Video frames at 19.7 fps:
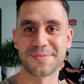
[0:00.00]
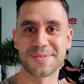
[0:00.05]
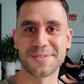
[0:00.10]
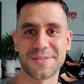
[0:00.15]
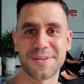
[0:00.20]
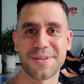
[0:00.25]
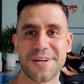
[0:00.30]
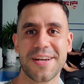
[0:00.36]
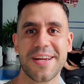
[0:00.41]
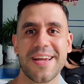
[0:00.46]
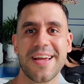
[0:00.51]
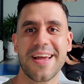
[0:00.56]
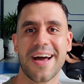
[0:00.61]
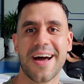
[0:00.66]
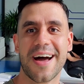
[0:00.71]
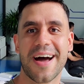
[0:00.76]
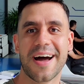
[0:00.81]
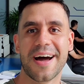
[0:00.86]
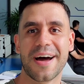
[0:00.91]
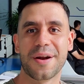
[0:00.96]
These are
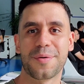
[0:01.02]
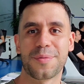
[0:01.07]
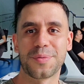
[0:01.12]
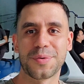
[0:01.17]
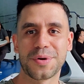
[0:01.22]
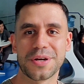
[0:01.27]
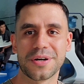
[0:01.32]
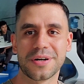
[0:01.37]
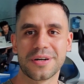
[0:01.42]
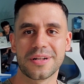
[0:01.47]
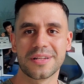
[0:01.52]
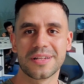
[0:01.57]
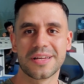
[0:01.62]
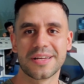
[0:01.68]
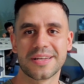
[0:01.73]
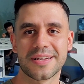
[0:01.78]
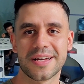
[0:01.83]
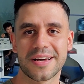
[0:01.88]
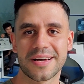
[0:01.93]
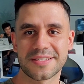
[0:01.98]
uh, real
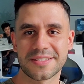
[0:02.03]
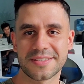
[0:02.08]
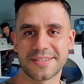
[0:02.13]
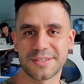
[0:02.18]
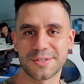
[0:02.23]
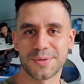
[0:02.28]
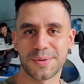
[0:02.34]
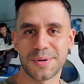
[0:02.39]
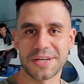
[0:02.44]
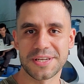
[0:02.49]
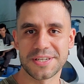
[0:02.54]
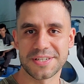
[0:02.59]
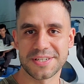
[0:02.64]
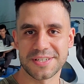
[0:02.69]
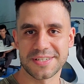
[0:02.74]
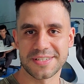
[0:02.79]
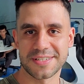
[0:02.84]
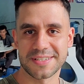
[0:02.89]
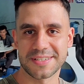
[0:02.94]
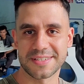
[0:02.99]
uh,
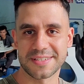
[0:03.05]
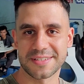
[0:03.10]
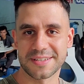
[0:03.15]
situations,